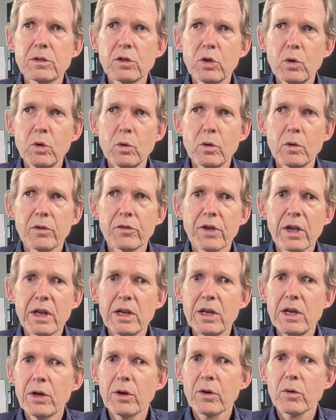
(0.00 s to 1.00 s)
tools a
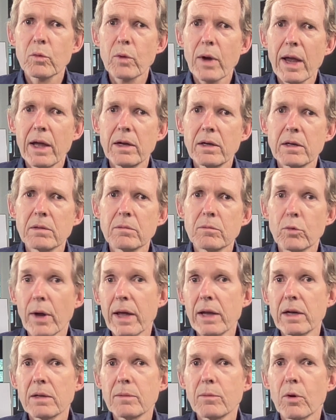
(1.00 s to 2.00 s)

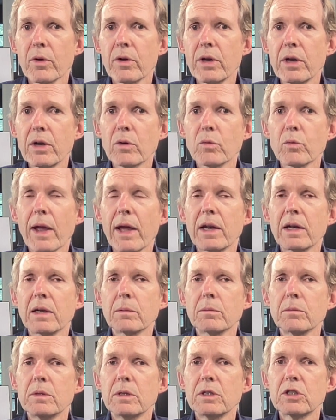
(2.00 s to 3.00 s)
random or near
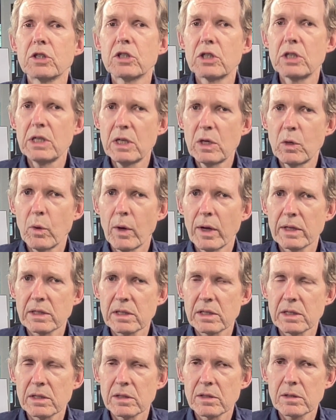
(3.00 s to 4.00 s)
random
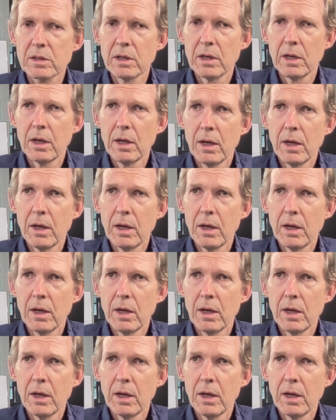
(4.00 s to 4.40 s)
sequences,